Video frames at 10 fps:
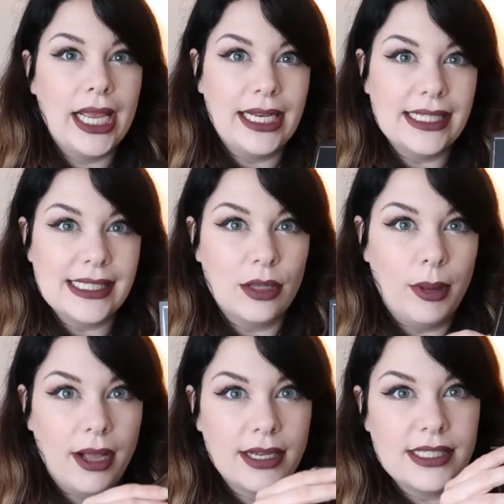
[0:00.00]
And it's a little
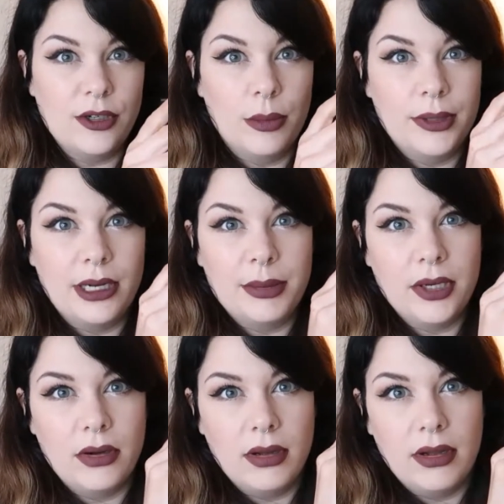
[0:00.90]
box, and you open it up and,
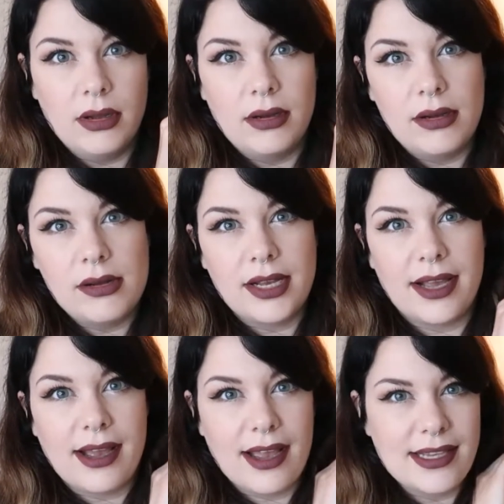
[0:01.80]
oh
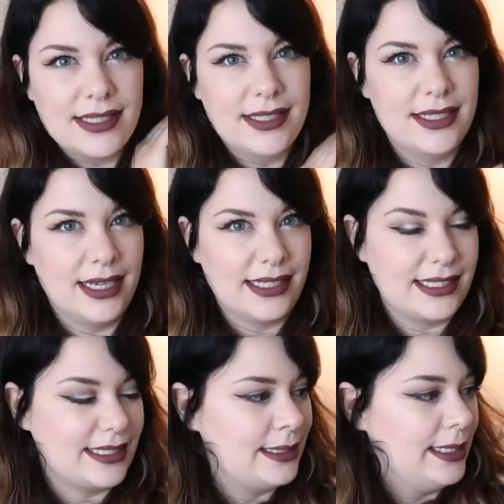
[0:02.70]
guys, the
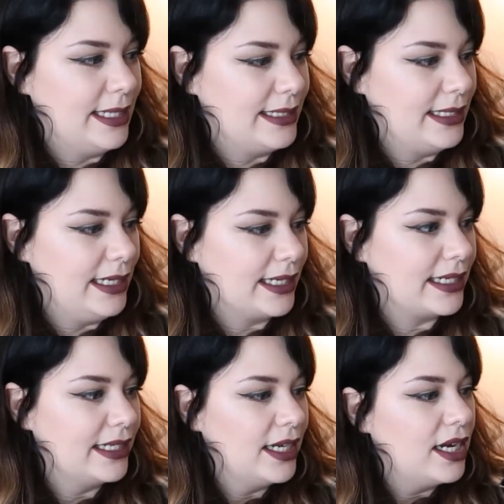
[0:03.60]
aesthetic.
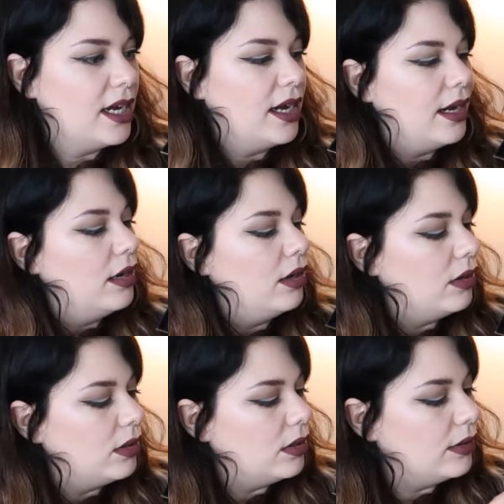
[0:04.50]

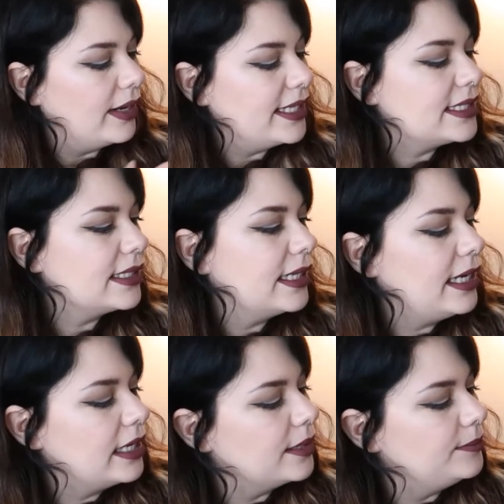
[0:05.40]
It's
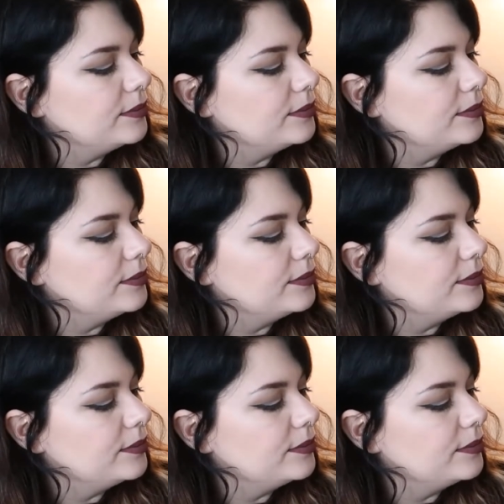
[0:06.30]
like,